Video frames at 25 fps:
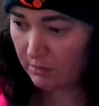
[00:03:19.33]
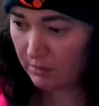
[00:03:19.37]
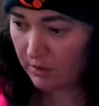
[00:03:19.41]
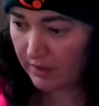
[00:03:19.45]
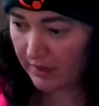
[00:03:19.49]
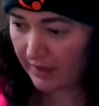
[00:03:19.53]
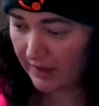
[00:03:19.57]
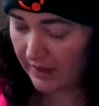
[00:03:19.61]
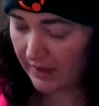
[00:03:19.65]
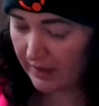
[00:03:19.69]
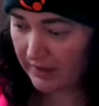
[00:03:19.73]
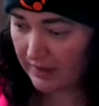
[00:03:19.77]

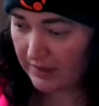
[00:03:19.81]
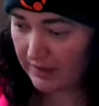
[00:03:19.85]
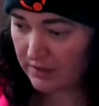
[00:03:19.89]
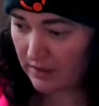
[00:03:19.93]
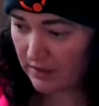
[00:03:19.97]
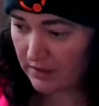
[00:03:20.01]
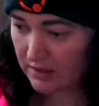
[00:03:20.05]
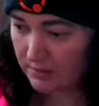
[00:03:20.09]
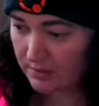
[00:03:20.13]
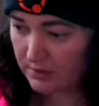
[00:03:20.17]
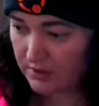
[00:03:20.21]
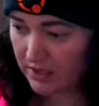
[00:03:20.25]
plan and
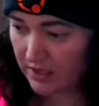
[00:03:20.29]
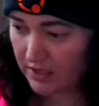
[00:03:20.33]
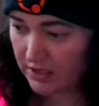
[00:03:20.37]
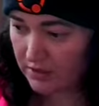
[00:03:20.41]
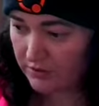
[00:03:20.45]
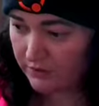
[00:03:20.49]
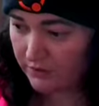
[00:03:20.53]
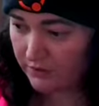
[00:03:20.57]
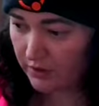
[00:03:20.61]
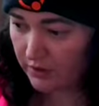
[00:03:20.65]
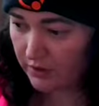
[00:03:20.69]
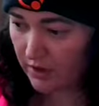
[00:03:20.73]

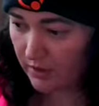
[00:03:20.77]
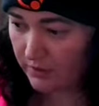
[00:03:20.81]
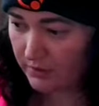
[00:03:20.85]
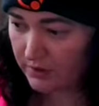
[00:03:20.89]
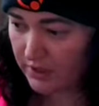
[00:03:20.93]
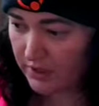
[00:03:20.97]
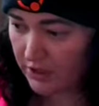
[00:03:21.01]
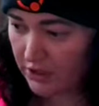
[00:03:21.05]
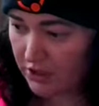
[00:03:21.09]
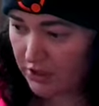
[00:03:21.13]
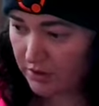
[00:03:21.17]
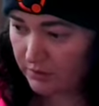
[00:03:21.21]
documentation for
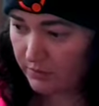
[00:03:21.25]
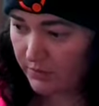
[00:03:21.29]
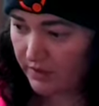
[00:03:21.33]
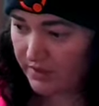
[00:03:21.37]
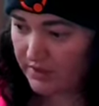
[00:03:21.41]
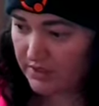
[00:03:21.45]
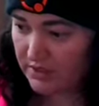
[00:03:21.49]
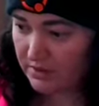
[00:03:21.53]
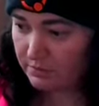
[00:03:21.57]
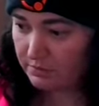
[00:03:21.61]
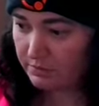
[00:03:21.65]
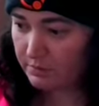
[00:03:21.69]
accommodation
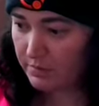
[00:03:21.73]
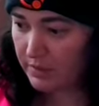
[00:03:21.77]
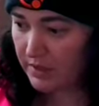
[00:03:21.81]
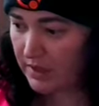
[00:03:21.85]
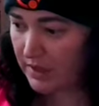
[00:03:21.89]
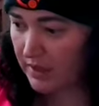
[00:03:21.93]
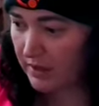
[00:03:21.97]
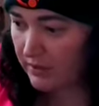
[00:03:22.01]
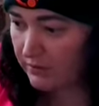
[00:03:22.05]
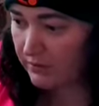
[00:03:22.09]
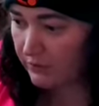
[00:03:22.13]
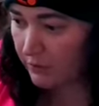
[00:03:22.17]
must
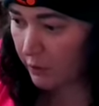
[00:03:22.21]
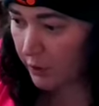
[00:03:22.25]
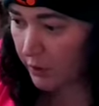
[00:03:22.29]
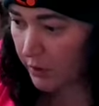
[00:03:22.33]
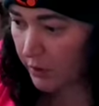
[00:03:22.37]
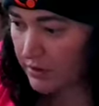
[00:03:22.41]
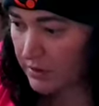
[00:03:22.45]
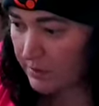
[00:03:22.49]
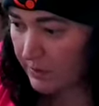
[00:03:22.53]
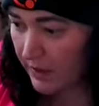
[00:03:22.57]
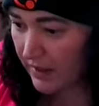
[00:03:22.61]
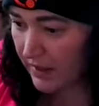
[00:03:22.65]
be
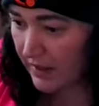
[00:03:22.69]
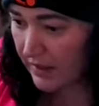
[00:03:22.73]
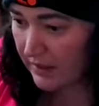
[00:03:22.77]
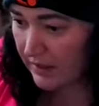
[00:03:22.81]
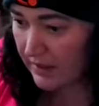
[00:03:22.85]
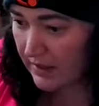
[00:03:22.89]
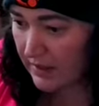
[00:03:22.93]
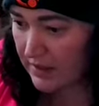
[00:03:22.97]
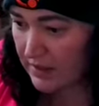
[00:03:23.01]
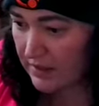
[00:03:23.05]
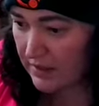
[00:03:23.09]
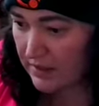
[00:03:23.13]
informed by
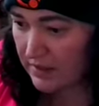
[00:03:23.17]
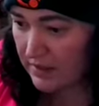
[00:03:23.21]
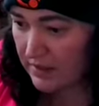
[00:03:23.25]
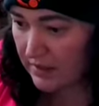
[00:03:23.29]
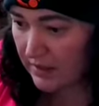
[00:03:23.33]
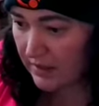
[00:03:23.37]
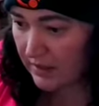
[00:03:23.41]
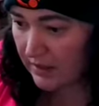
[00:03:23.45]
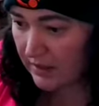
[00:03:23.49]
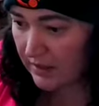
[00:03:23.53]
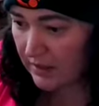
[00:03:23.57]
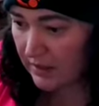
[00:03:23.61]
any
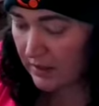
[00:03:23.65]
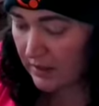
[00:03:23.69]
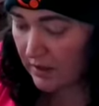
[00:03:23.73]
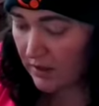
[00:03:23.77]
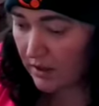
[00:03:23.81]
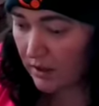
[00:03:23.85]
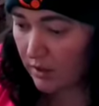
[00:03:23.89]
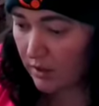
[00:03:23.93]
existing